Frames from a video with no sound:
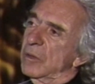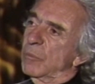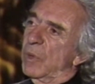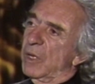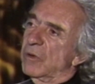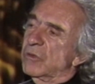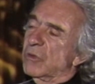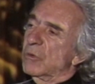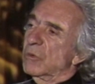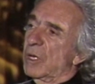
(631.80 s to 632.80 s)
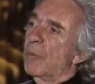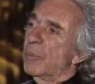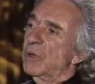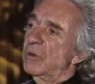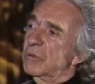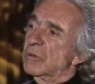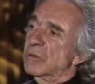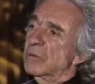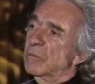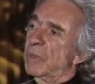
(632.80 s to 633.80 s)
better. So
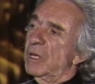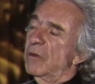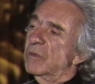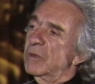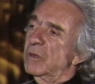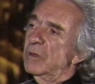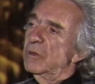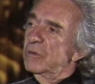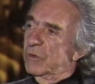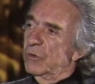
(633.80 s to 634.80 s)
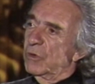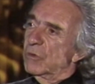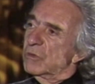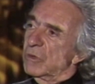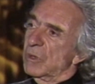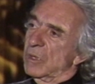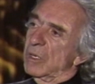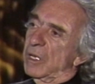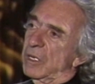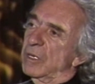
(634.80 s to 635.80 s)
companies, many of the studios
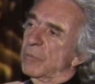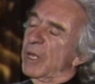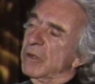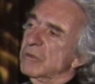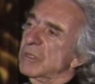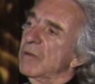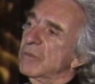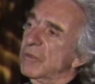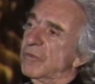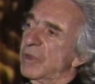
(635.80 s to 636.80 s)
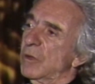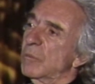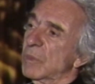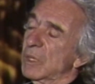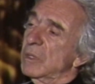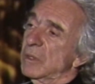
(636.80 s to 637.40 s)
and independents love to film